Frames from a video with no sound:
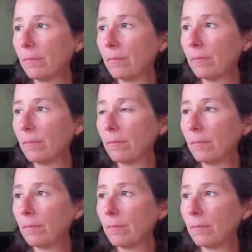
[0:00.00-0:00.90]

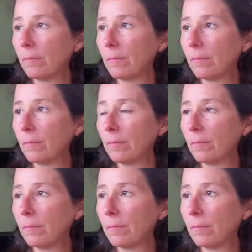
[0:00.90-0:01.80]

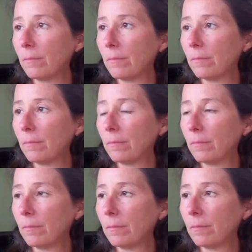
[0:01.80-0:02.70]

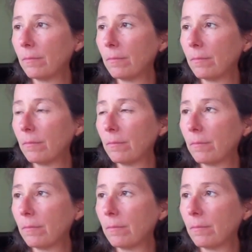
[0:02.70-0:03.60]

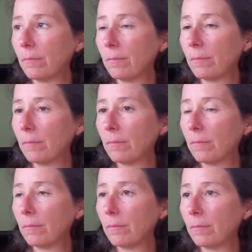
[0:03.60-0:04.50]

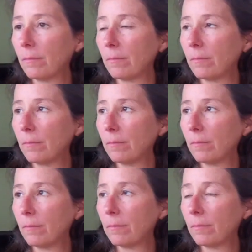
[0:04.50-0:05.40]

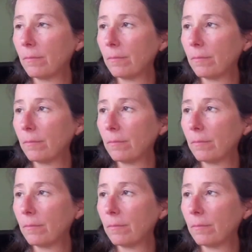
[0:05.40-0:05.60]
The person shown says nothing.